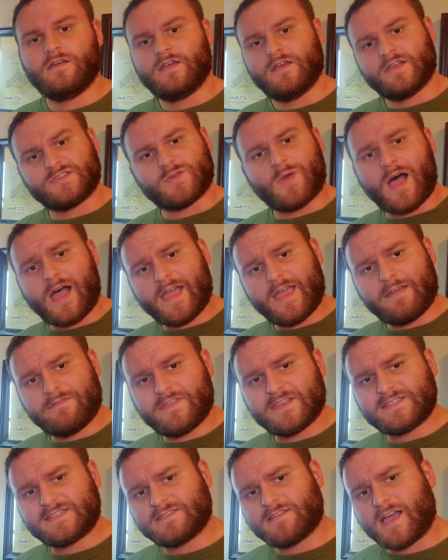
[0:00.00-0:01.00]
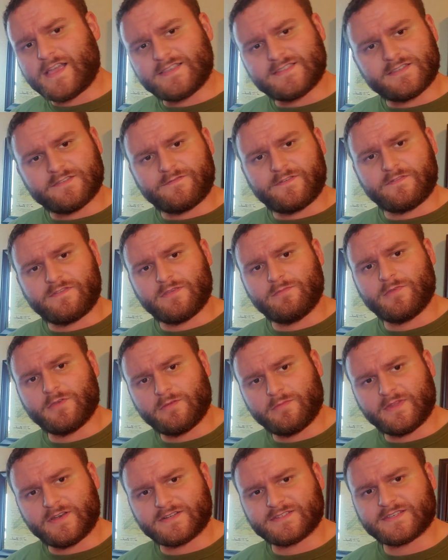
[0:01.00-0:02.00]
So I have this sliced to 50
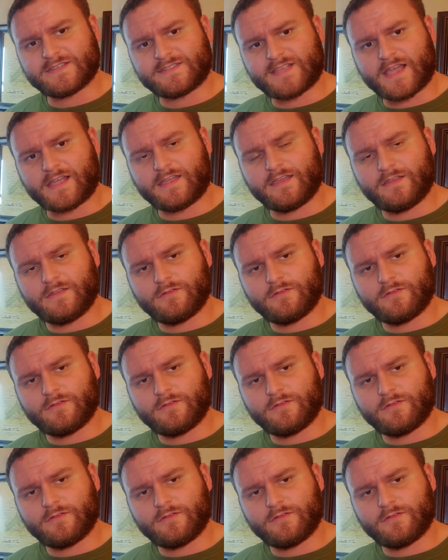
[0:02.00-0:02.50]
millimeters a second,